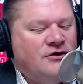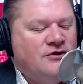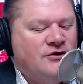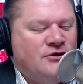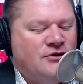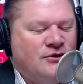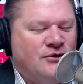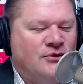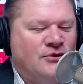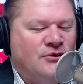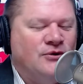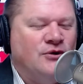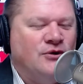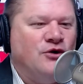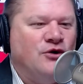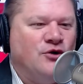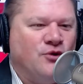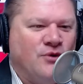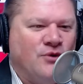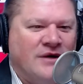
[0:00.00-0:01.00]
to
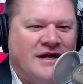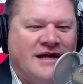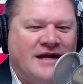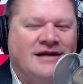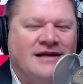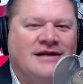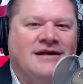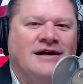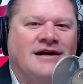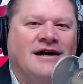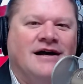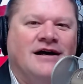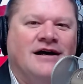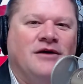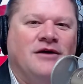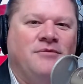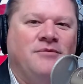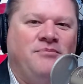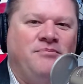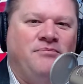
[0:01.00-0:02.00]
greet
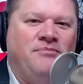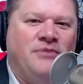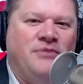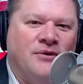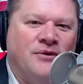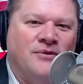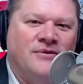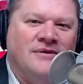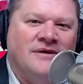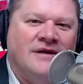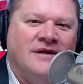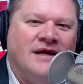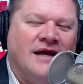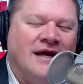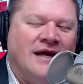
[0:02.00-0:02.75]
Putin.